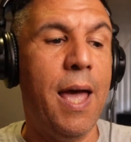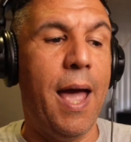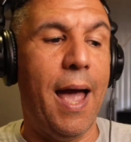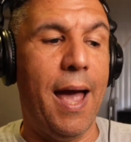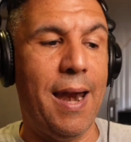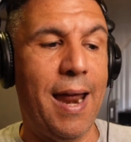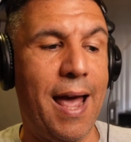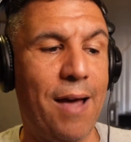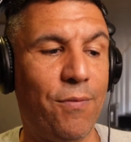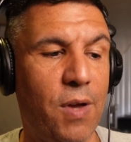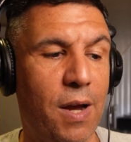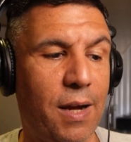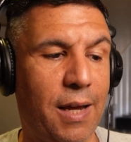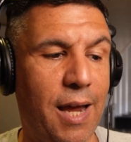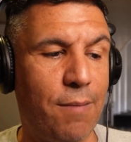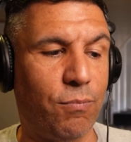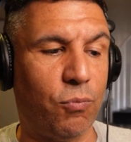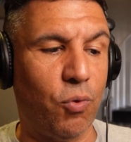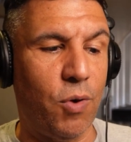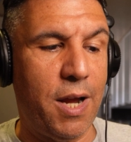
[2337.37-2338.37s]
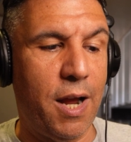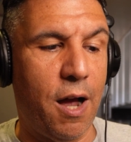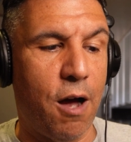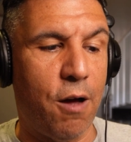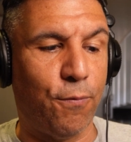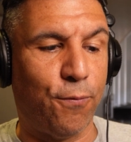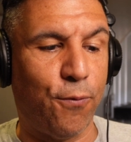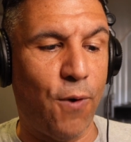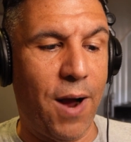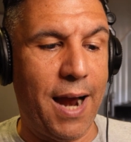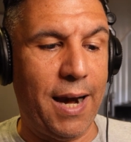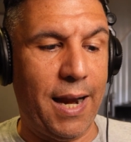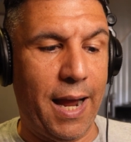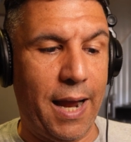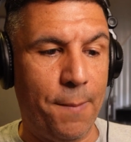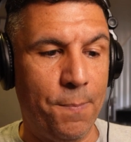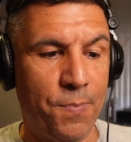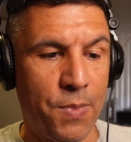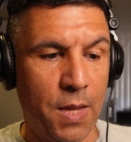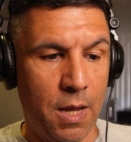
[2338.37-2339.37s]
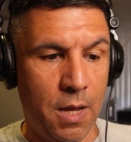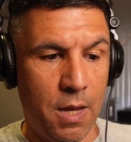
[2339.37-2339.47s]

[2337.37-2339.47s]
and have their game three on Friday.